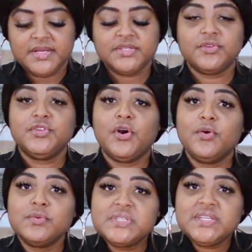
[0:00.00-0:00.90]
So
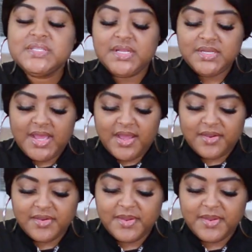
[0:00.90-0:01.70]
don't touch that dial.